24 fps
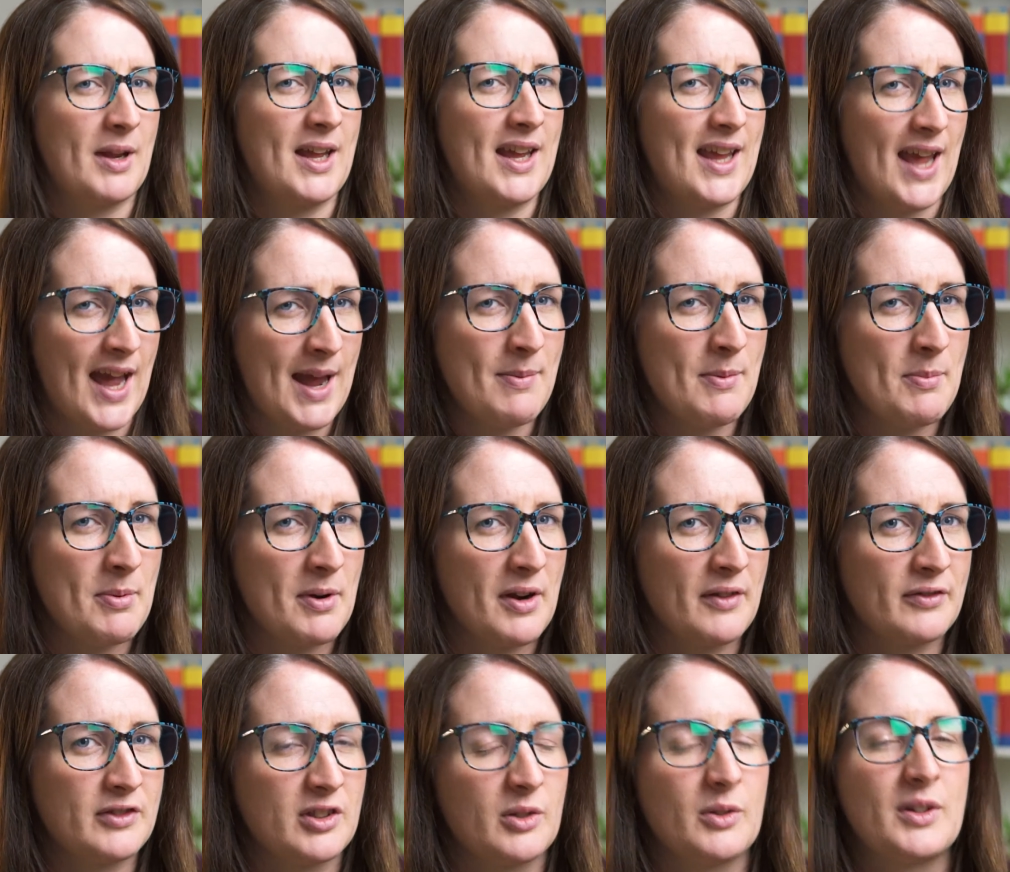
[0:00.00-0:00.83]
capable
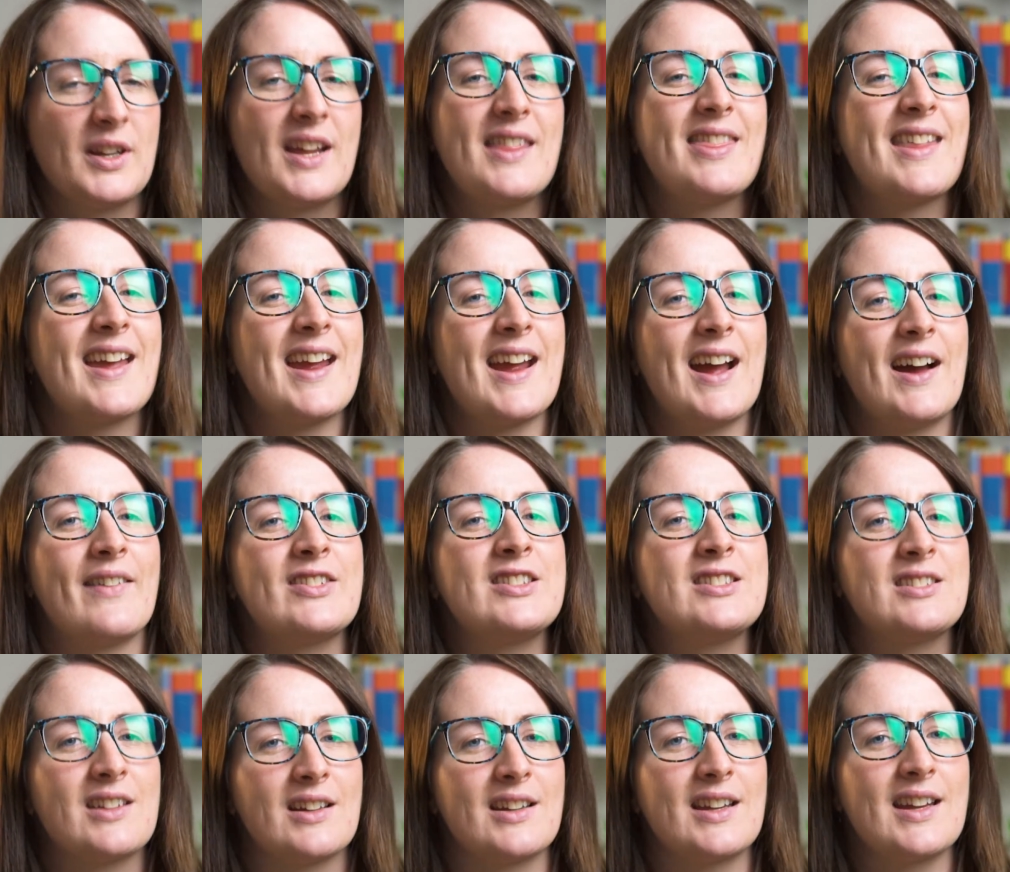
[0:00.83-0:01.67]
of doing it, they
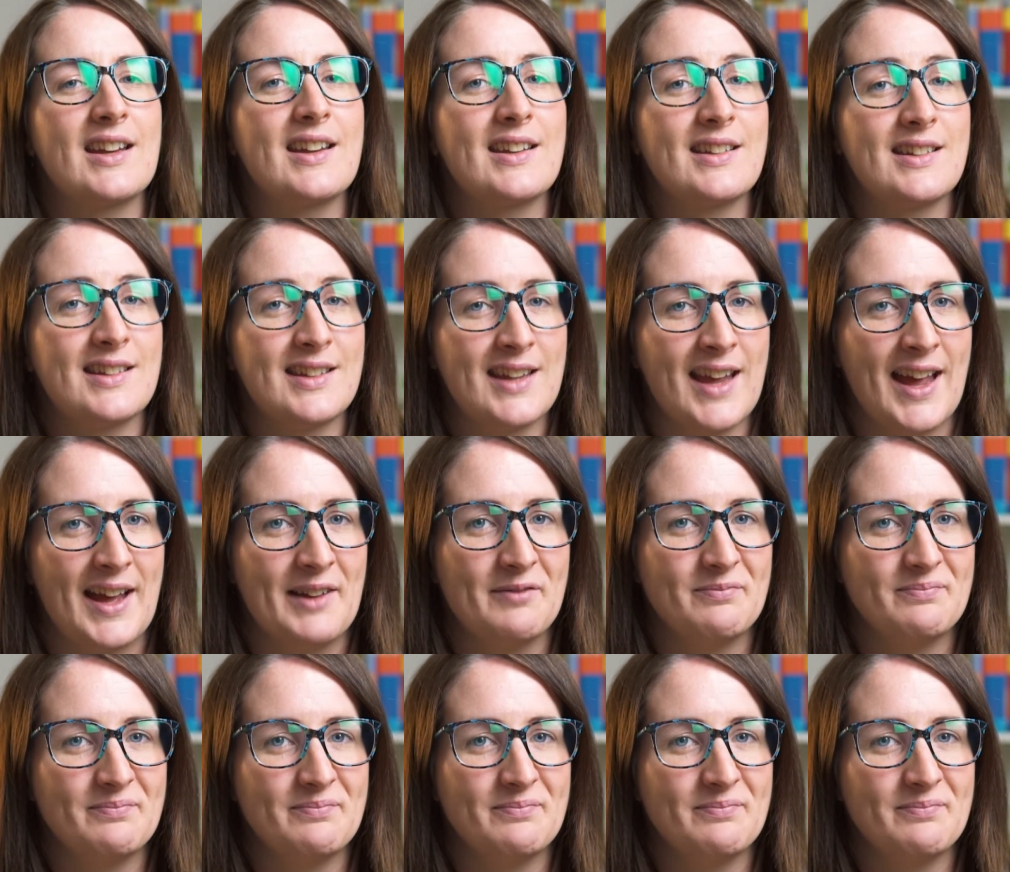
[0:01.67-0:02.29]
haven't done it yet.